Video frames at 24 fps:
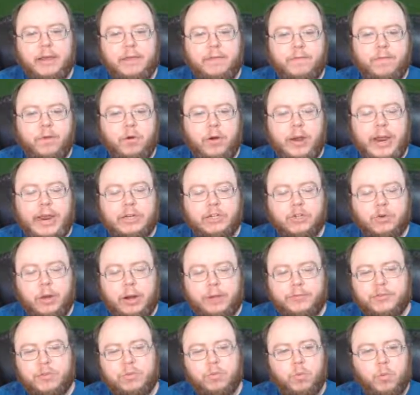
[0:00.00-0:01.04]
For
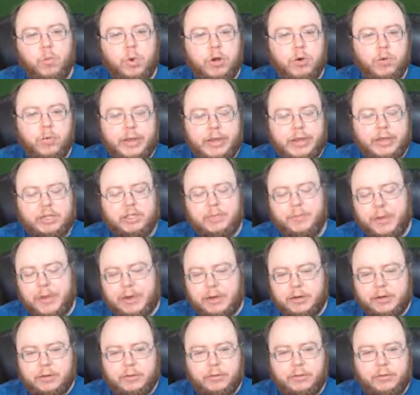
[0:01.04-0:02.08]
hrefs, what do we
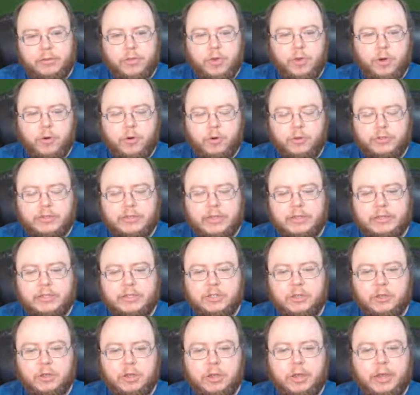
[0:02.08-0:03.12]
expect those things
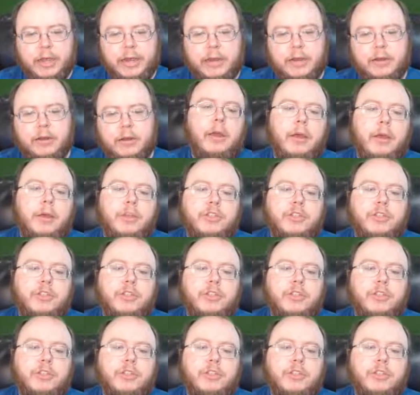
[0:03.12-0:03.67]
to look like?